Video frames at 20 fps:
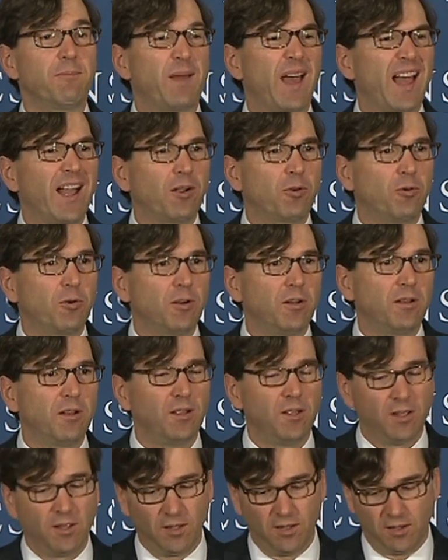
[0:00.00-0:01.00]
backward,
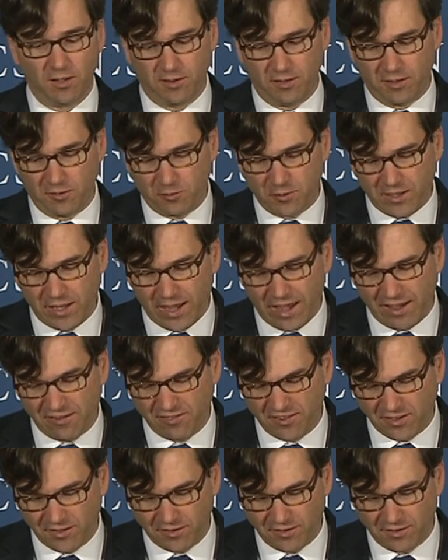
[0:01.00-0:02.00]
that we
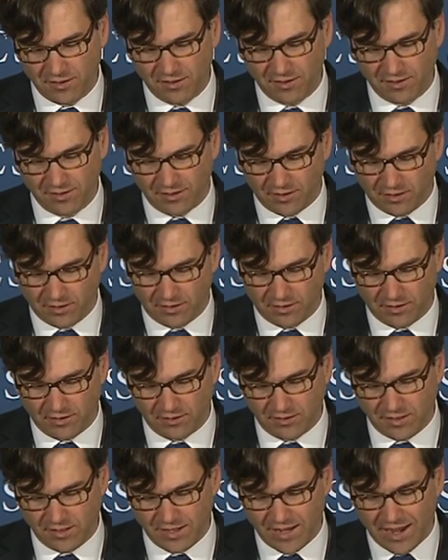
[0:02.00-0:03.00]
haven't
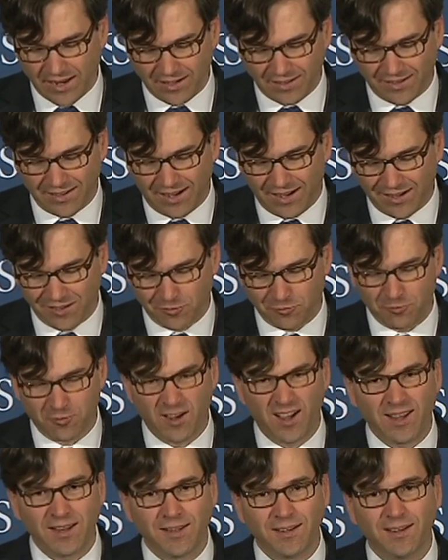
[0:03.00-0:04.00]
yet gotten
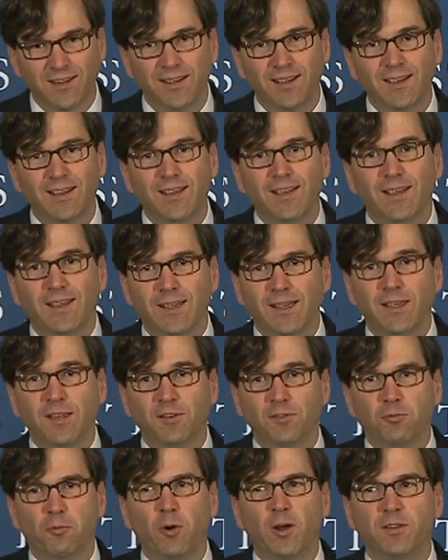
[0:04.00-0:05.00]
right,
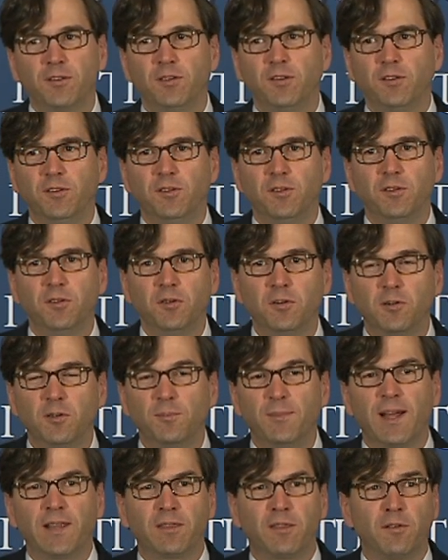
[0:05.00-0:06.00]
is what to do
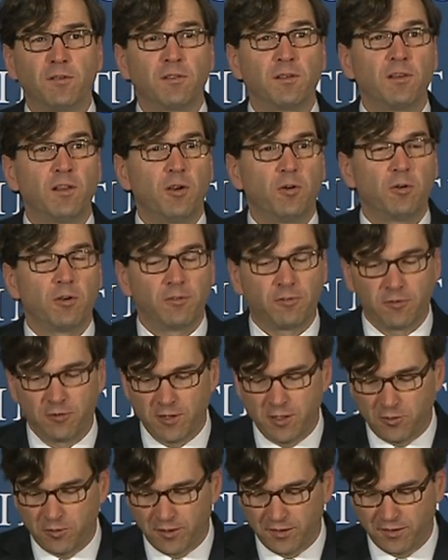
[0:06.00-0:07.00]
about those lower
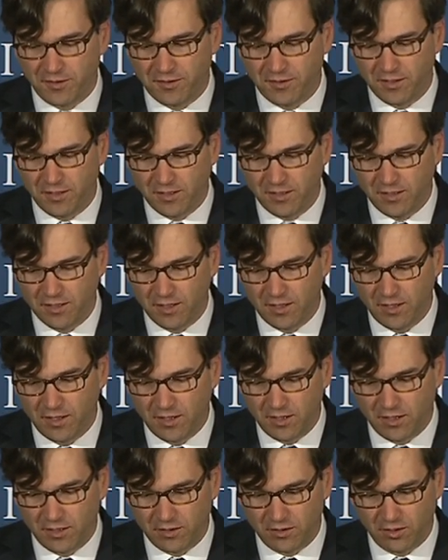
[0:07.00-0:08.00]
frequency,
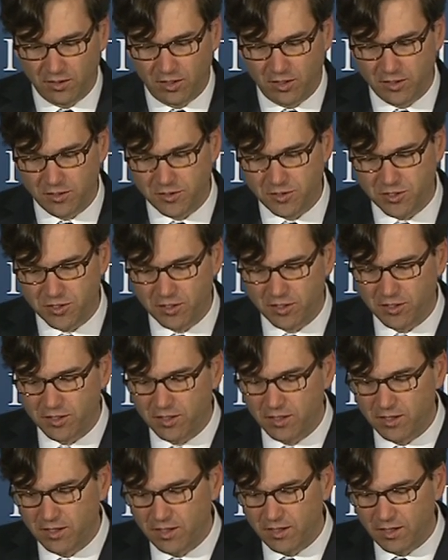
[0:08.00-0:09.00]
larger
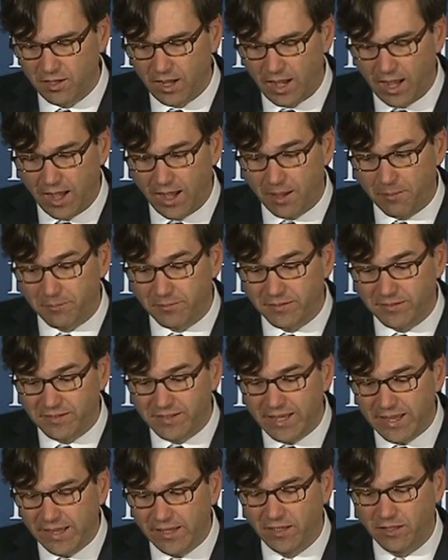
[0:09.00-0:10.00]

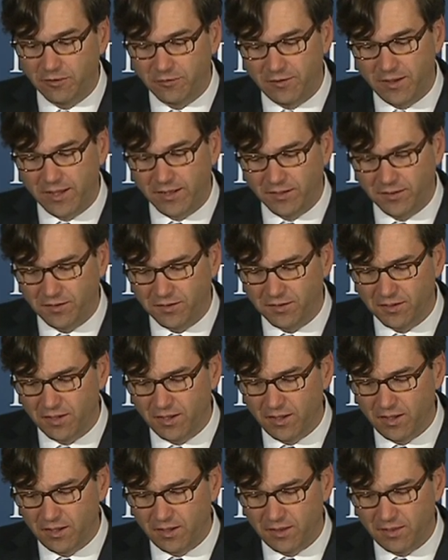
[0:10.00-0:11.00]
tail events
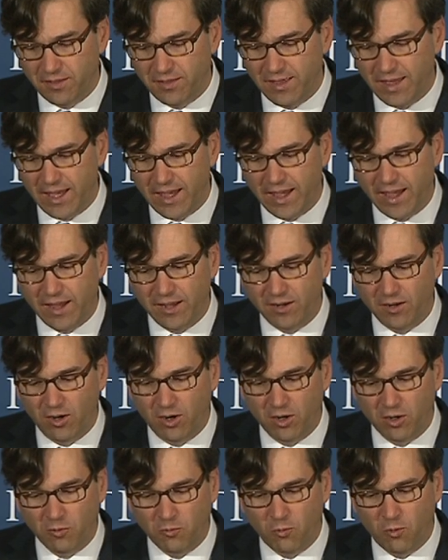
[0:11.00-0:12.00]
that
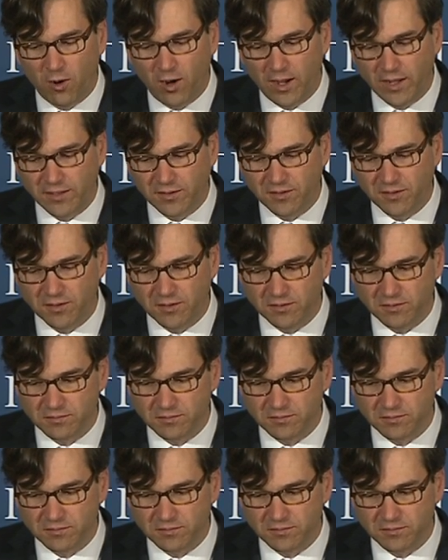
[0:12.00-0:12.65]
are what